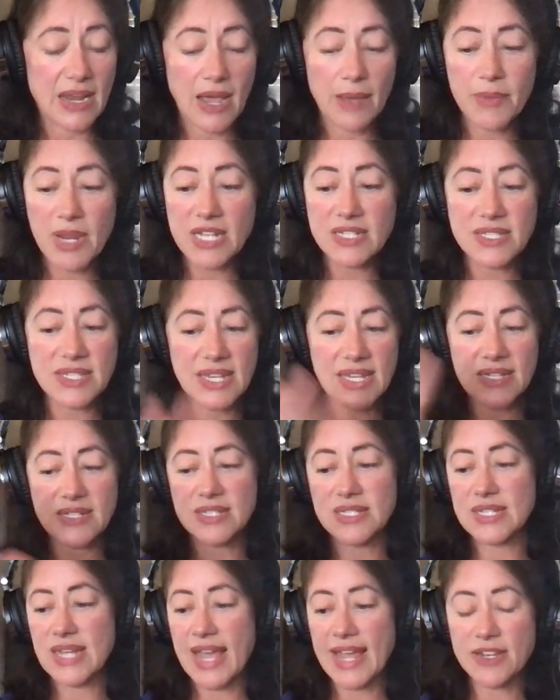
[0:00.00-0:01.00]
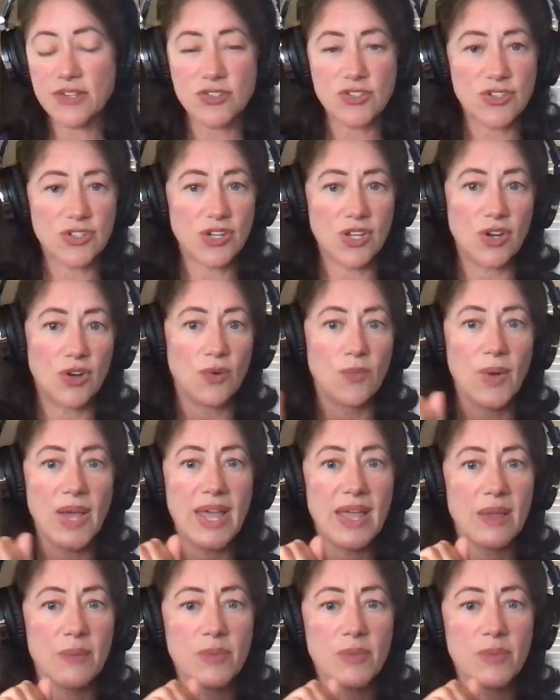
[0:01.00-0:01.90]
I'm not saying statins should go away,